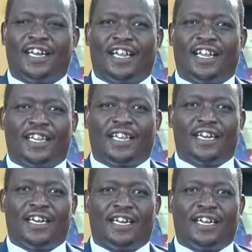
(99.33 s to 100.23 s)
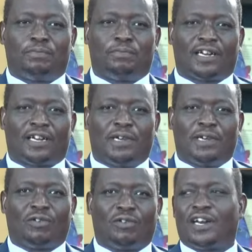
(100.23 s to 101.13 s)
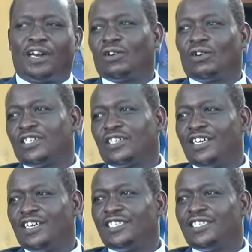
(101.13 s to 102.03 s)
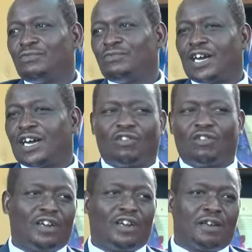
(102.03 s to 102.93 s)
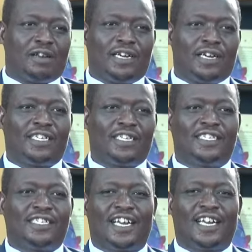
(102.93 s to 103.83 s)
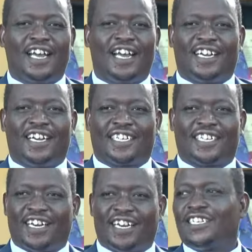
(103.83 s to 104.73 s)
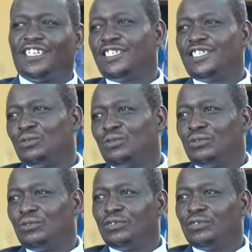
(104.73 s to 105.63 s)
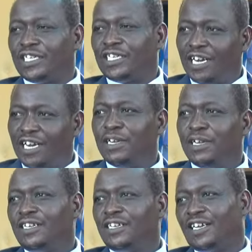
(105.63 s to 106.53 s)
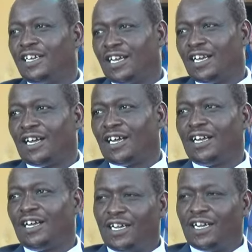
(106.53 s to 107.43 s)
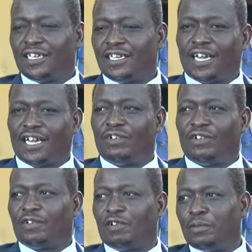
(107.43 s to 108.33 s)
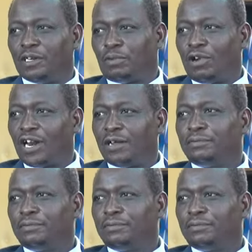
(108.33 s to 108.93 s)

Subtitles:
Then the Department of Clinical Studies, Faculty of Veterinary Medicine, decided to retain me as a in the staff development program.